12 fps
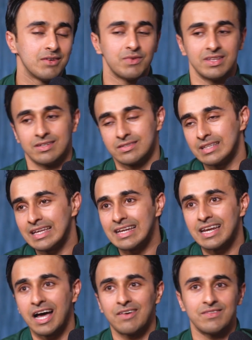Whether it's
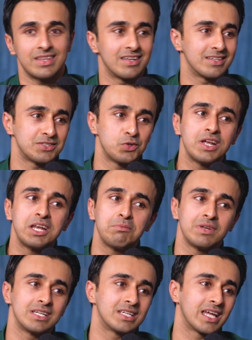Tere Naam, whether it's Dulhan
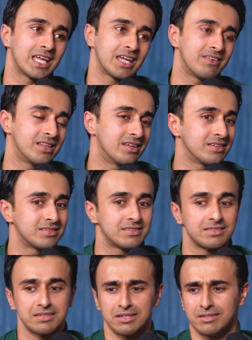Hum Le Jayenge, whether
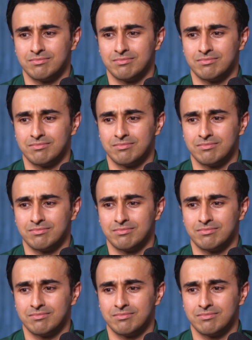it's